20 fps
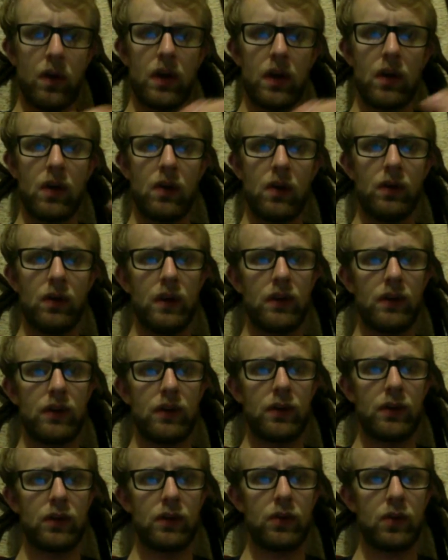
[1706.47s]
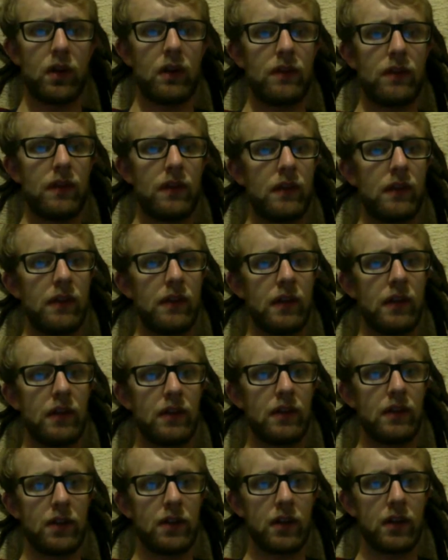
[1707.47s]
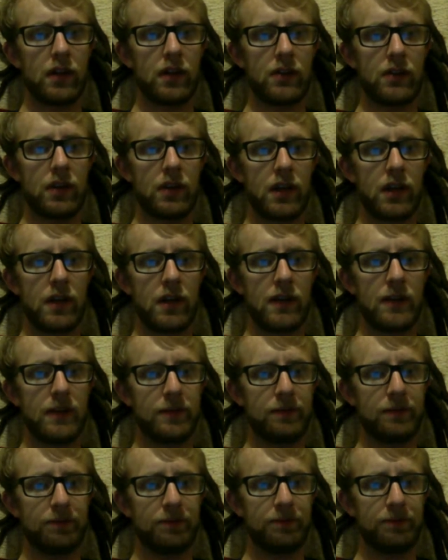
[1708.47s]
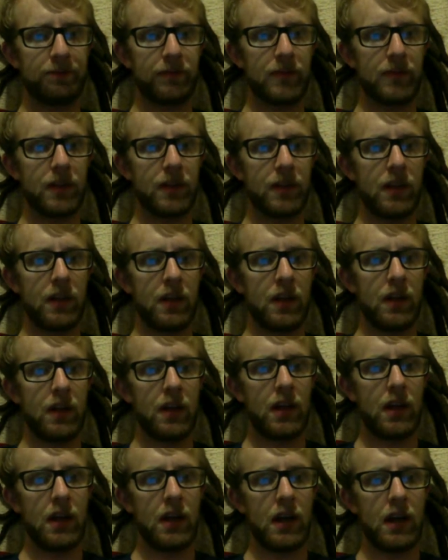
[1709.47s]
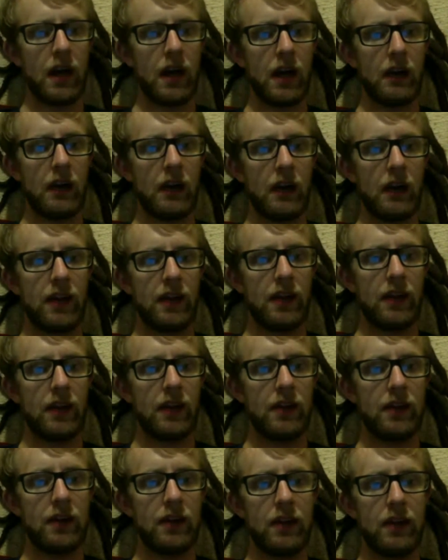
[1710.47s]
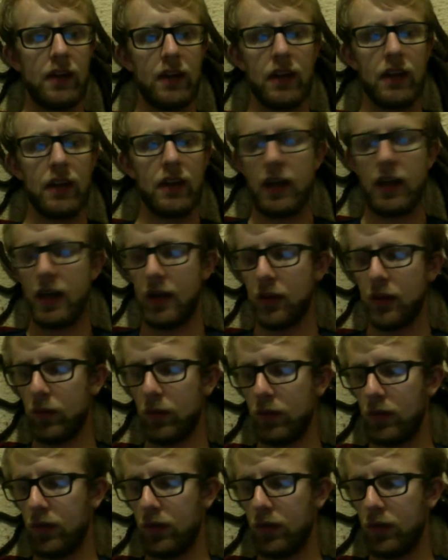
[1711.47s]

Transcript: hold on. So 25, I think, is trying to trick us. I think it's any N will